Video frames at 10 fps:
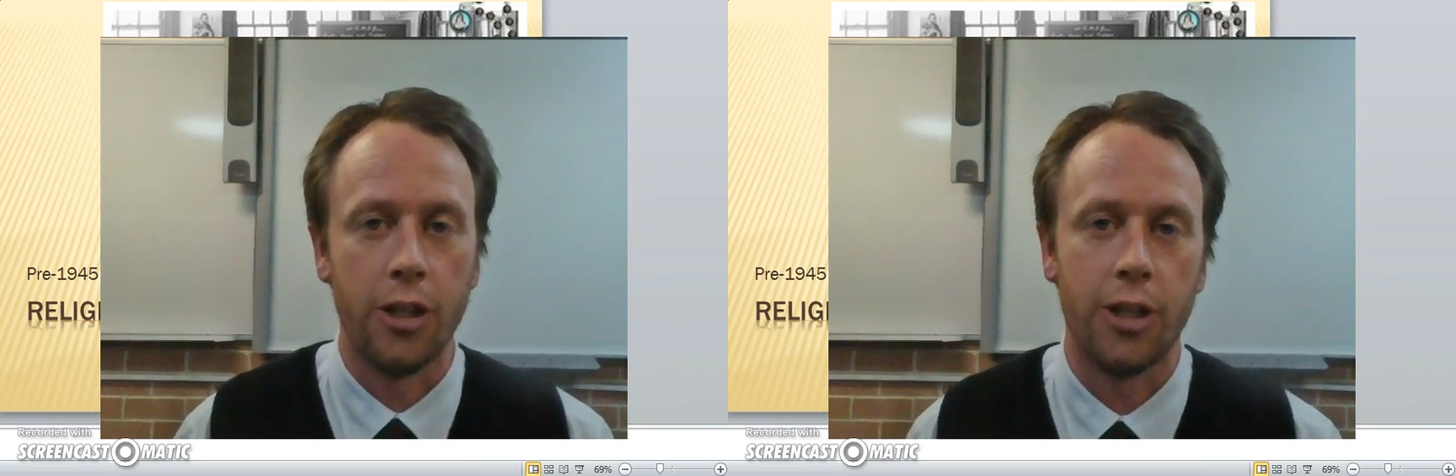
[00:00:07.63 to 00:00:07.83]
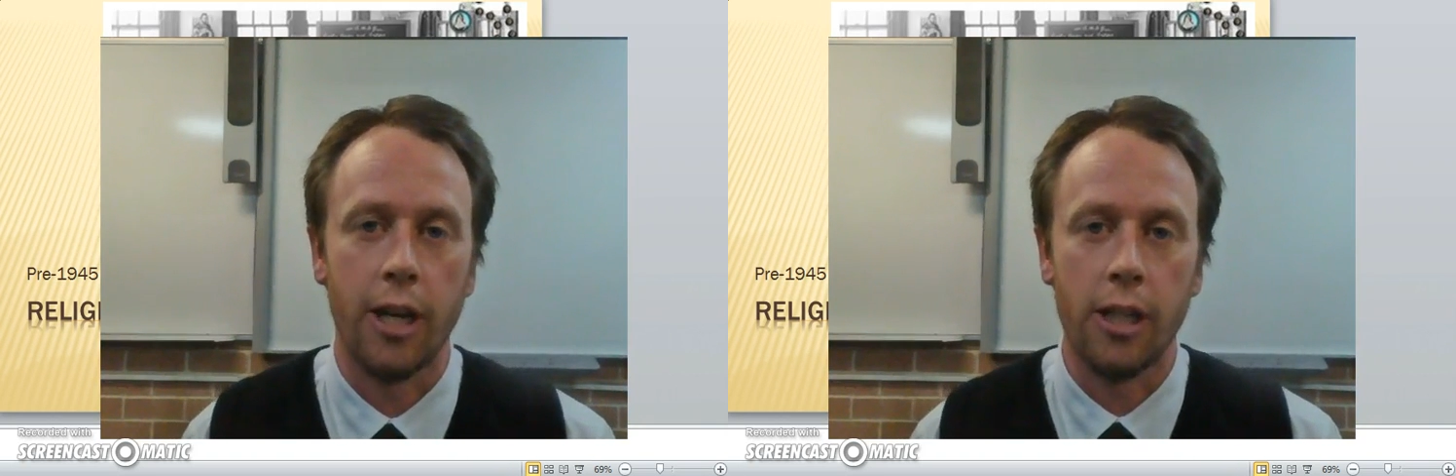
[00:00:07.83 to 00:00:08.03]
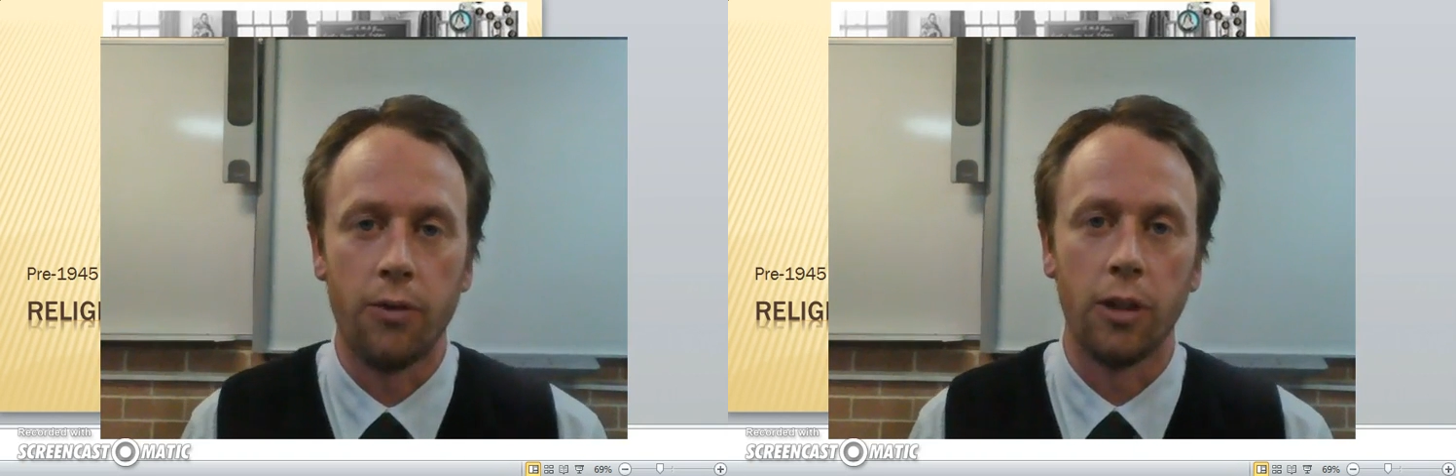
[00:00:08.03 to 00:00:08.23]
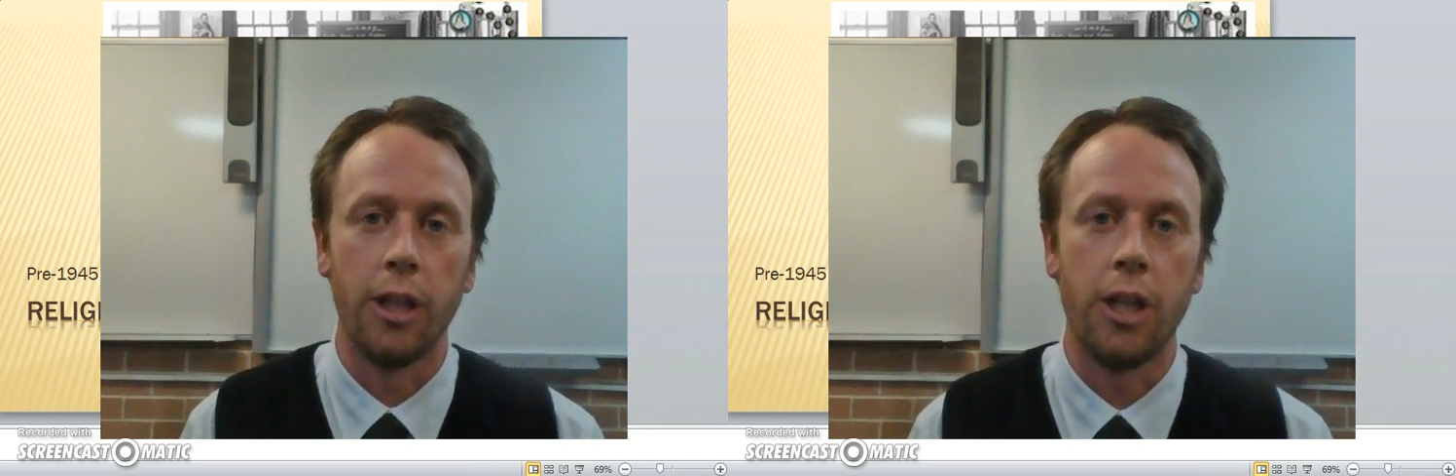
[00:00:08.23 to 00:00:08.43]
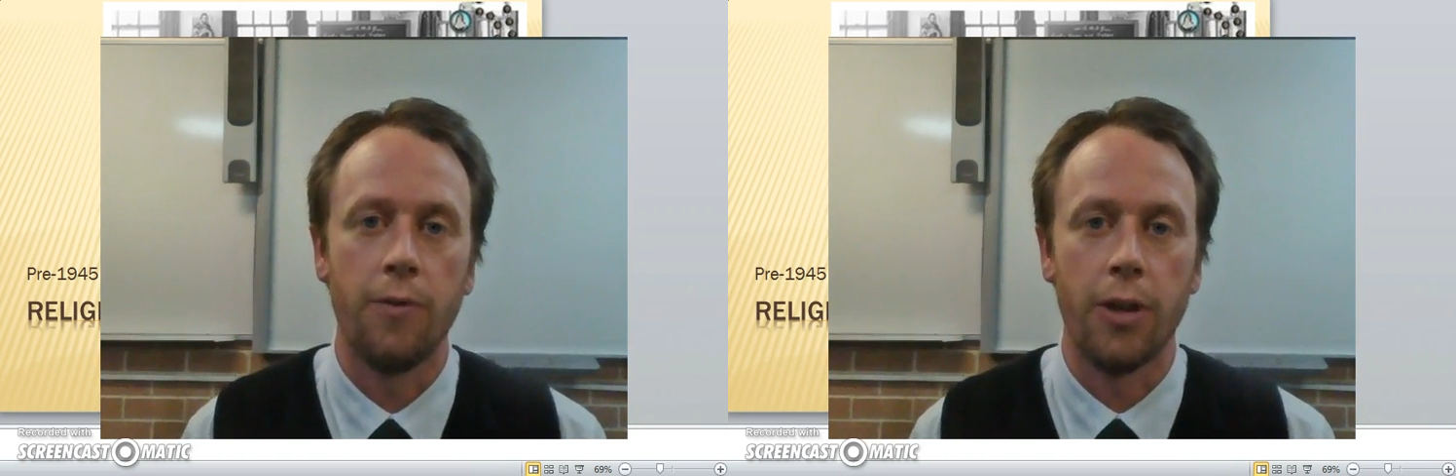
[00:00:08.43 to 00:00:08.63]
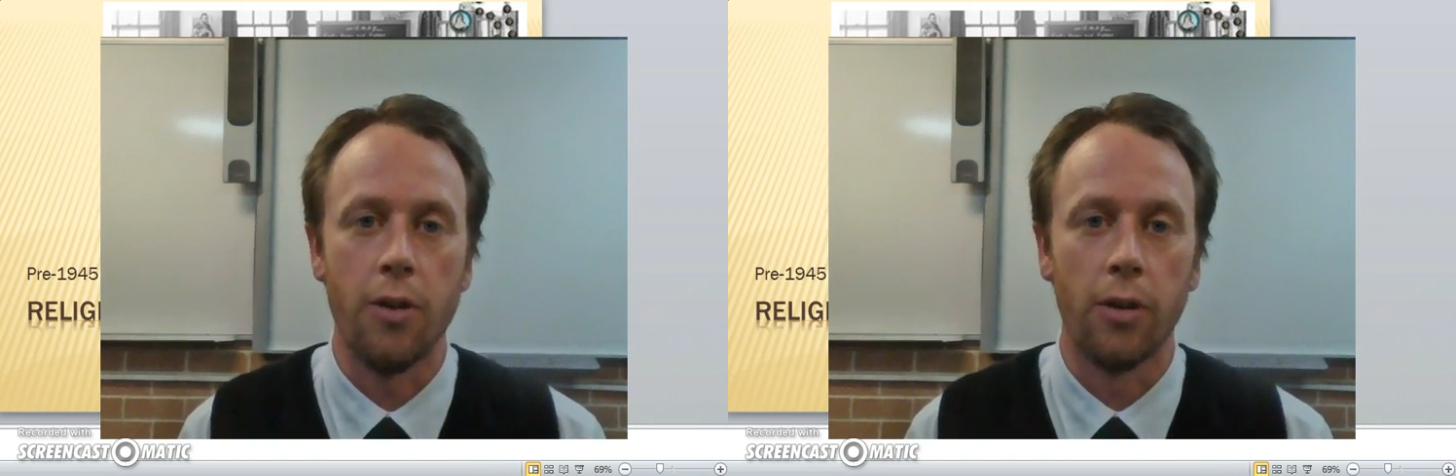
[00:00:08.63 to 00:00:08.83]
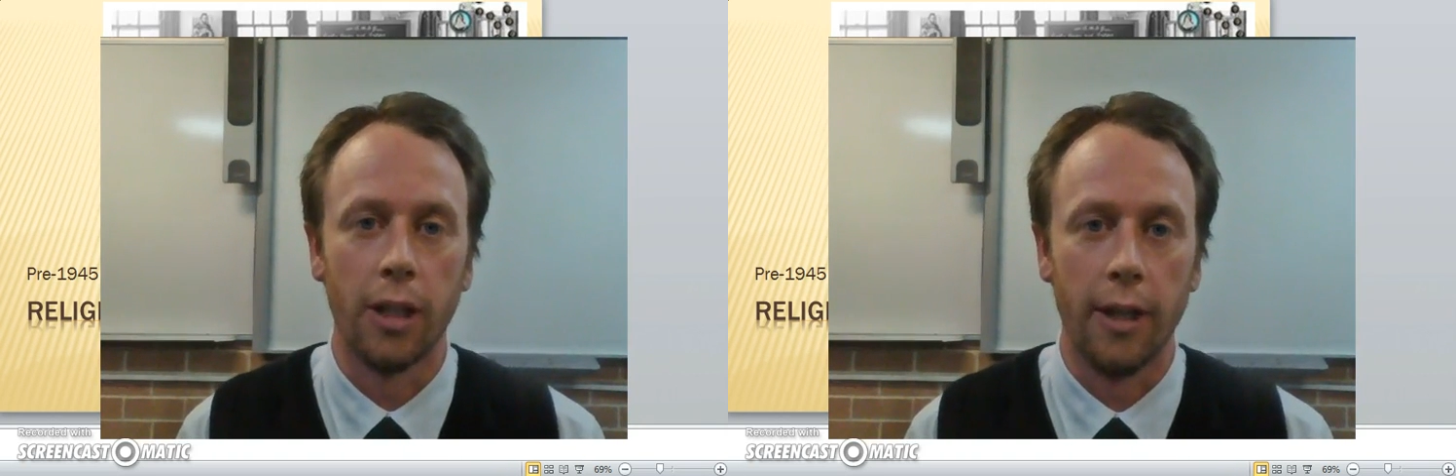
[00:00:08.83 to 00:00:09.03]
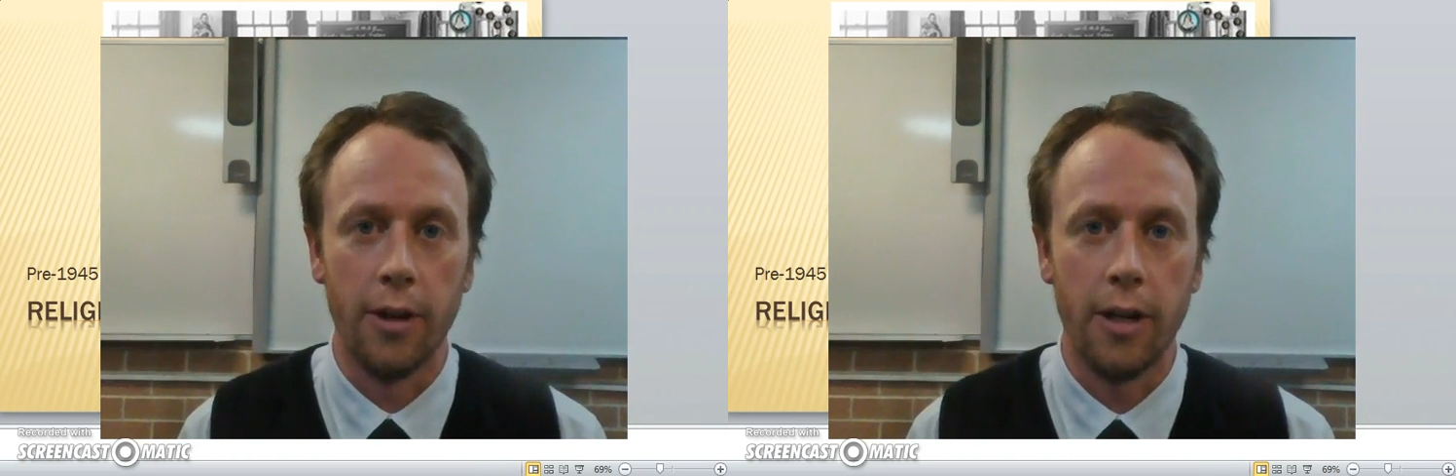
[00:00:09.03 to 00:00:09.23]
studies of religion for Year
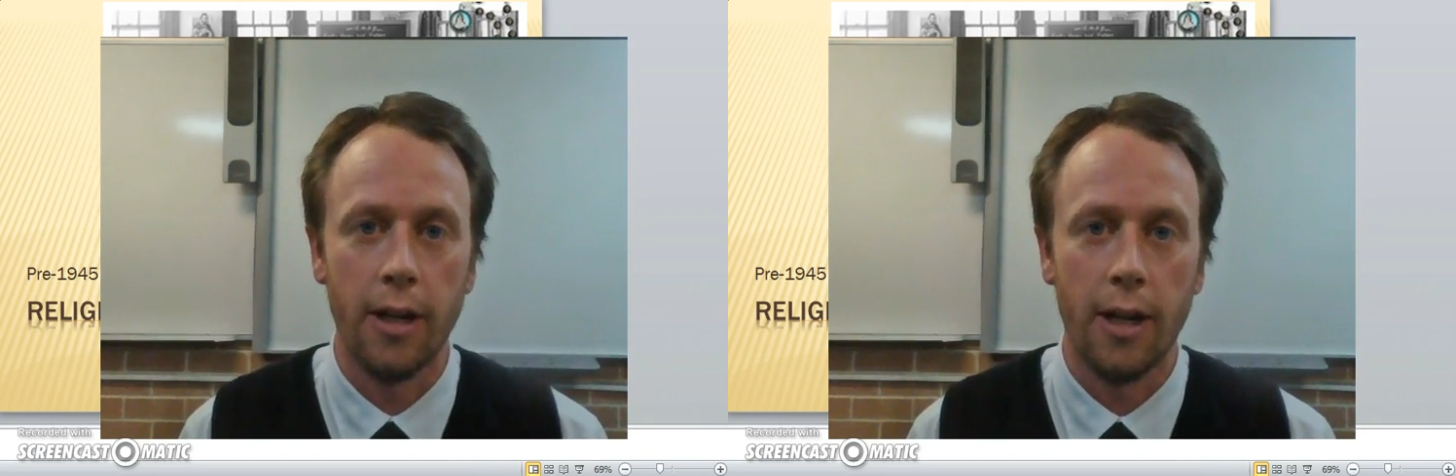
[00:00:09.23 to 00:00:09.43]
11.